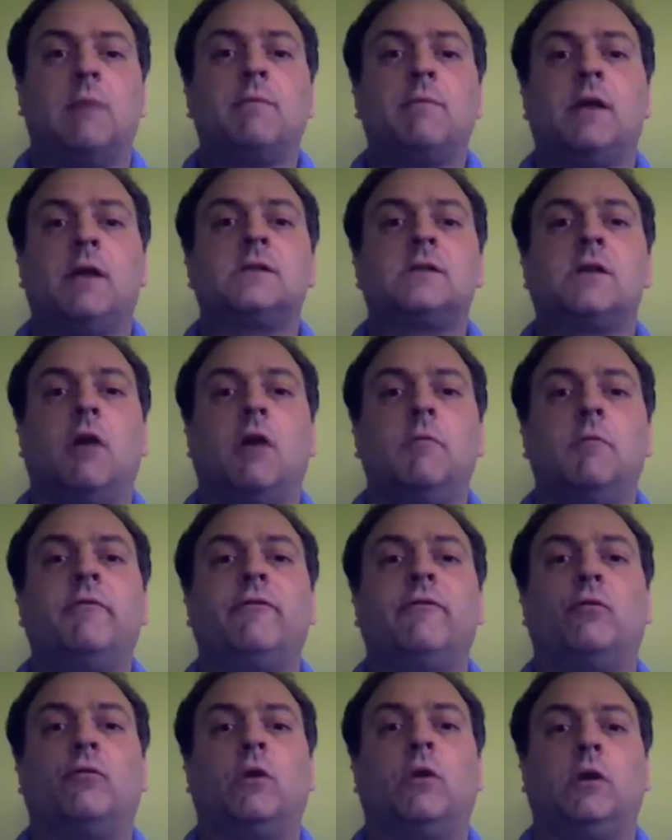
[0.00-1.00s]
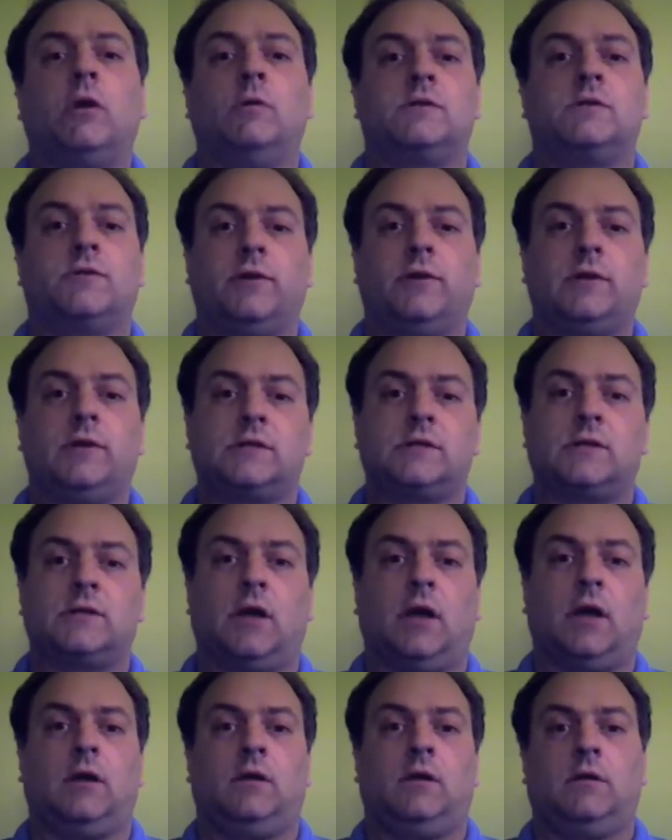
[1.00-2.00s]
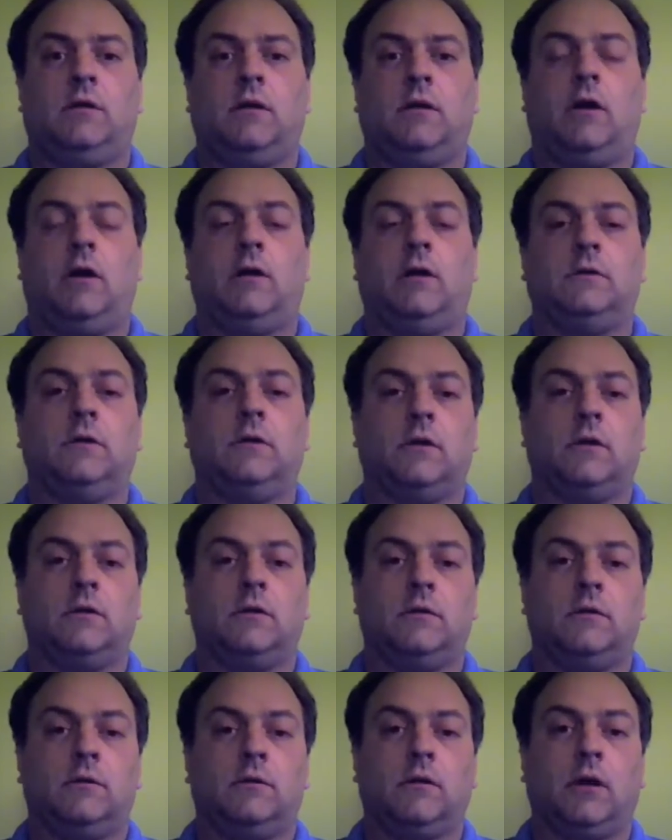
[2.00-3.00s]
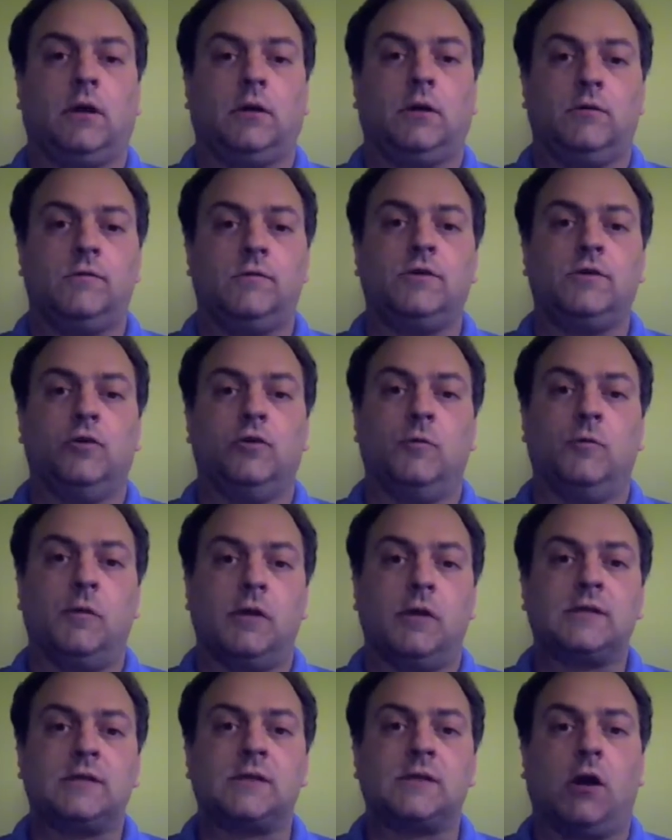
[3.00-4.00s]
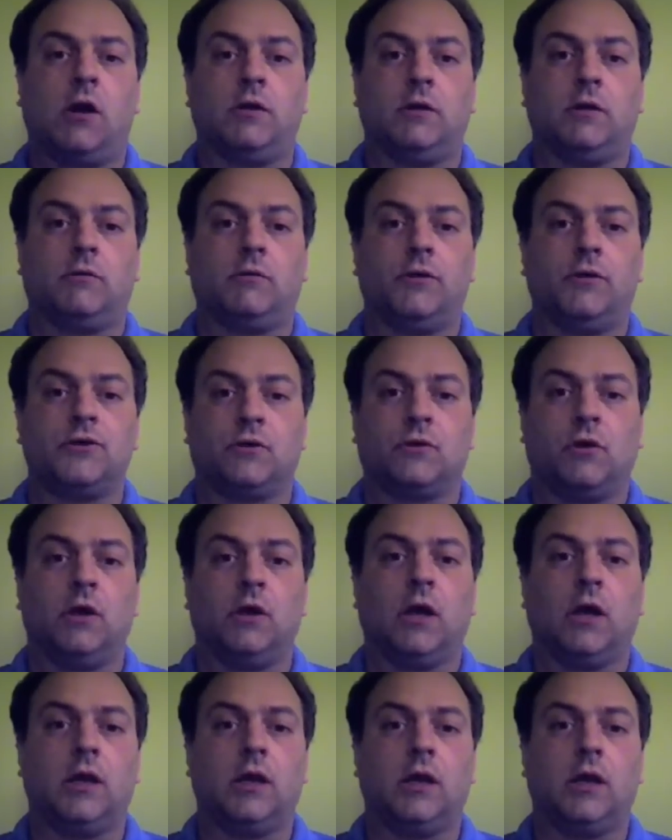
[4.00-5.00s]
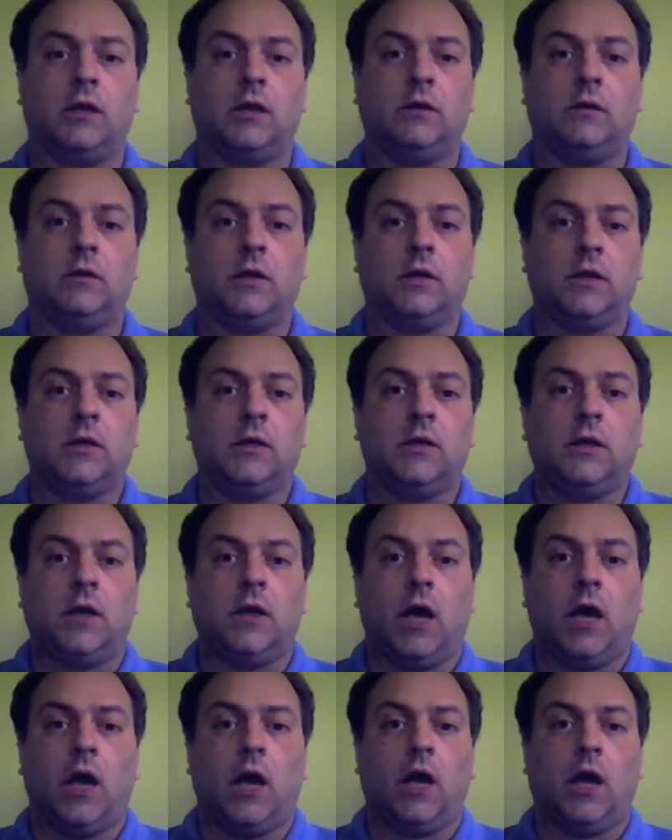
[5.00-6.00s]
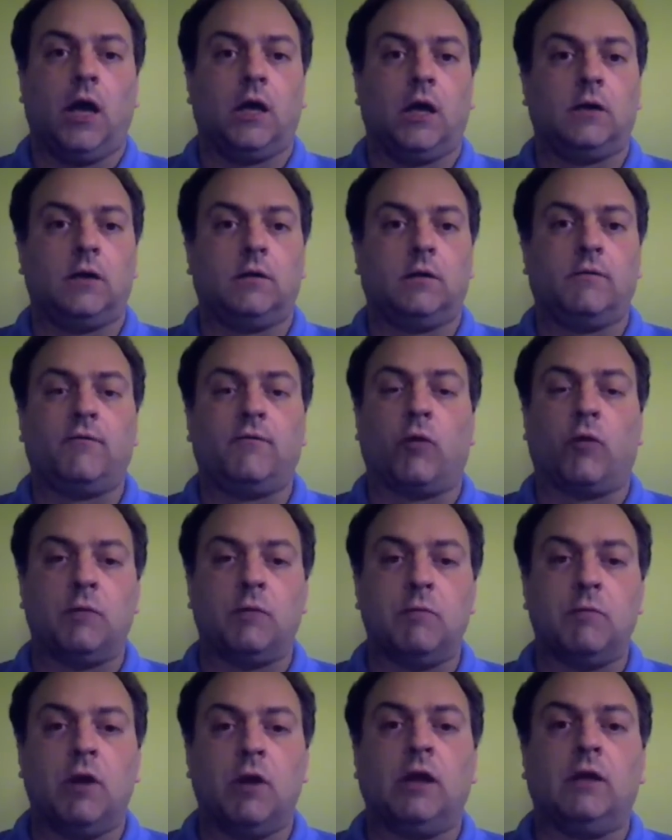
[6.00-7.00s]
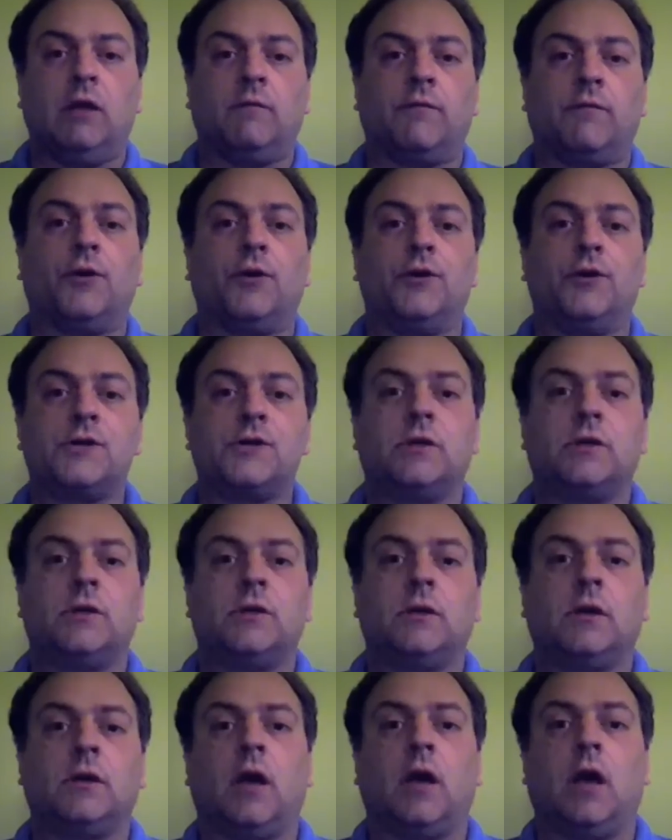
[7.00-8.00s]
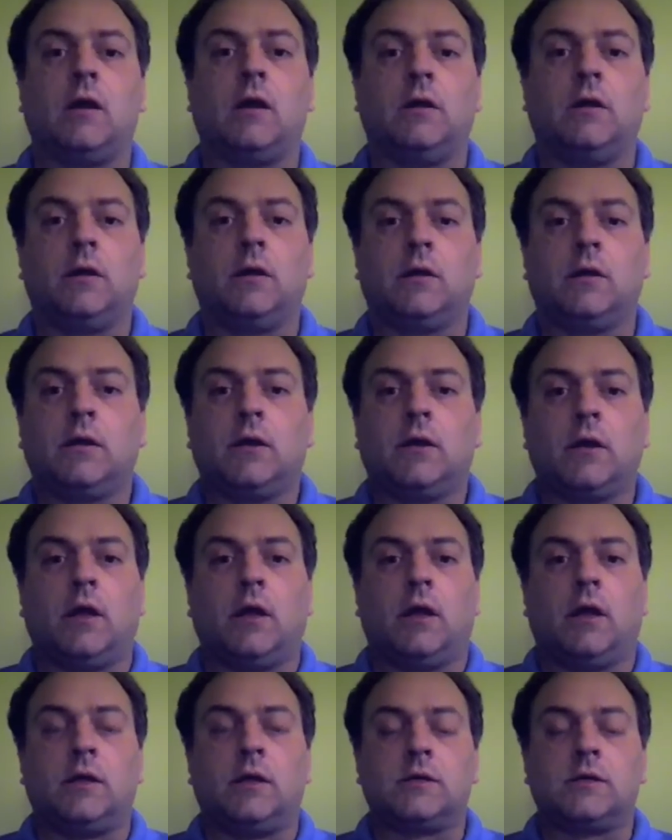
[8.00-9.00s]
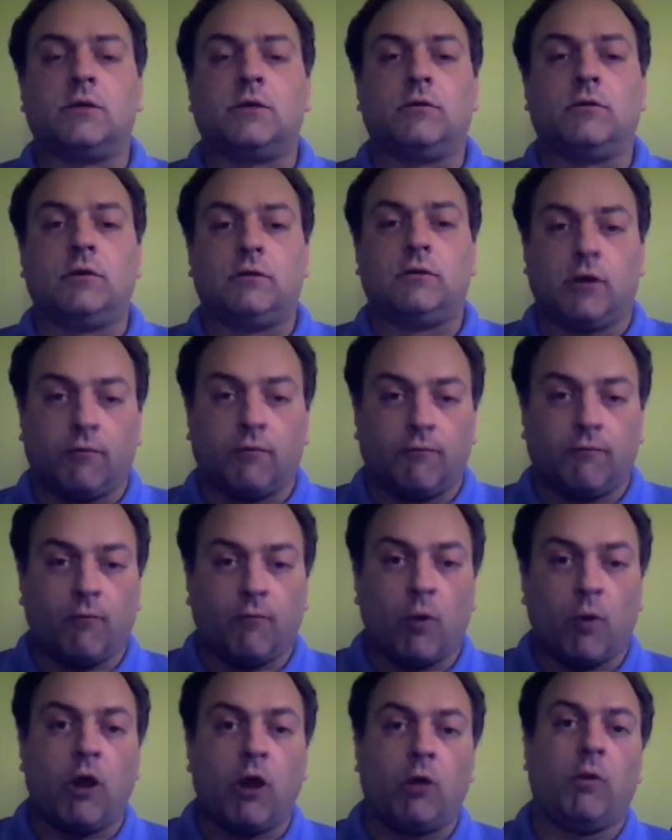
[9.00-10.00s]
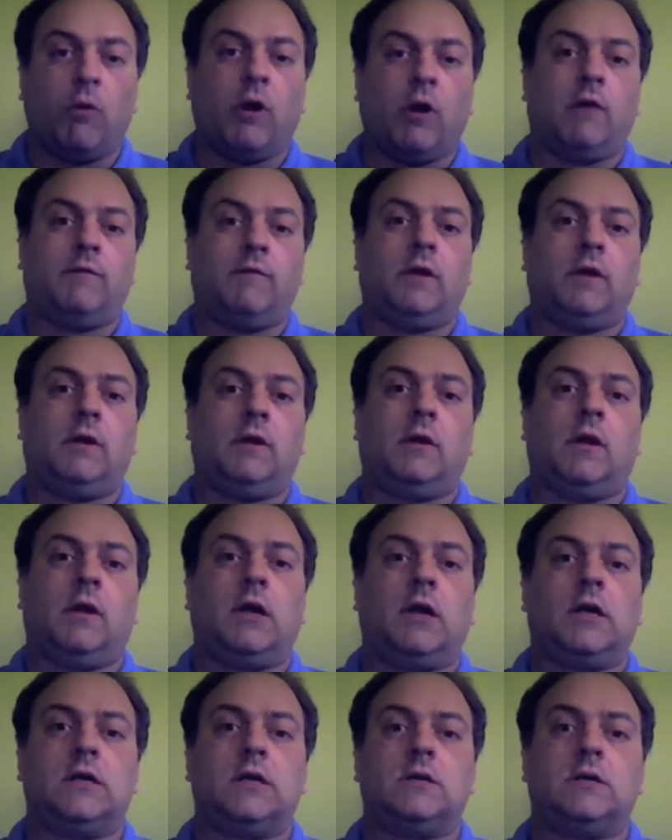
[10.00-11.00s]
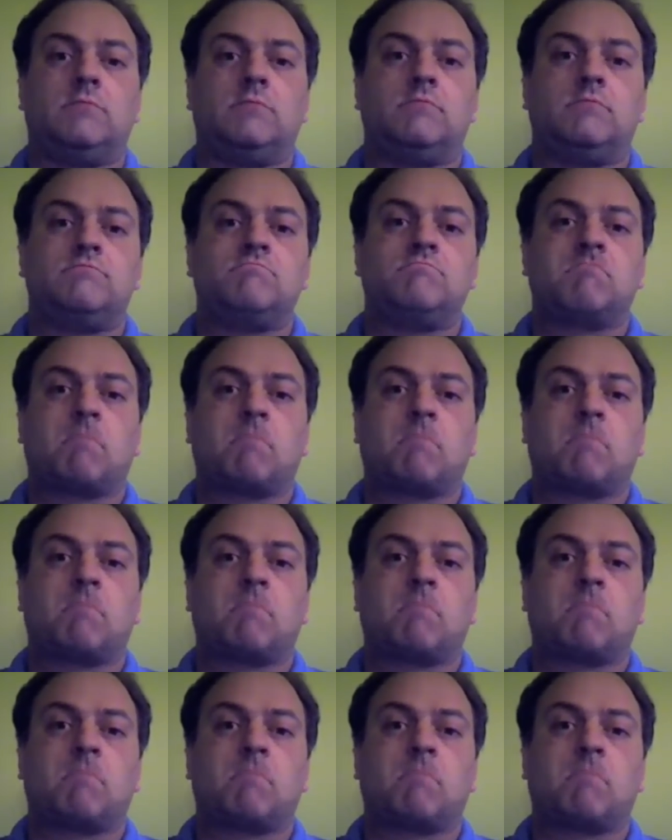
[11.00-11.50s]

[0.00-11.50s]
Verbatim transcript: campaign saw it before it was released uh, on on uh, YouTube, and they saw the original unedited 40-minute uh, version. Uh, so they're well aware of it. Um,